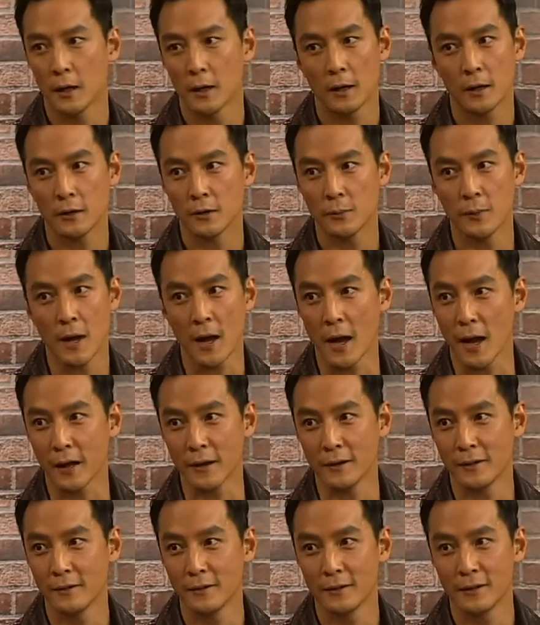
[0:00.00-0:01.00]
he's mad.
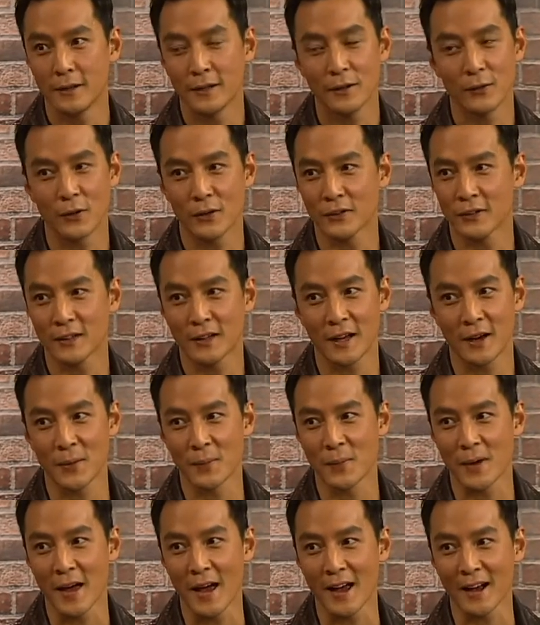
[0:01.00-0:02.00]
He wants to get him
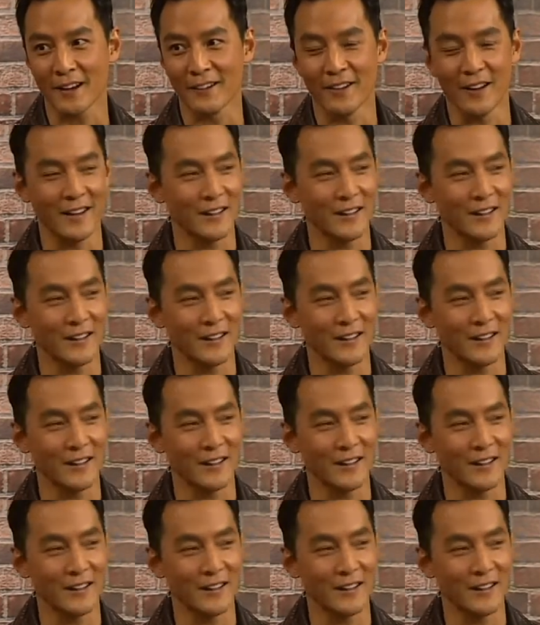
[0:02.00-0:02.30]
back, right?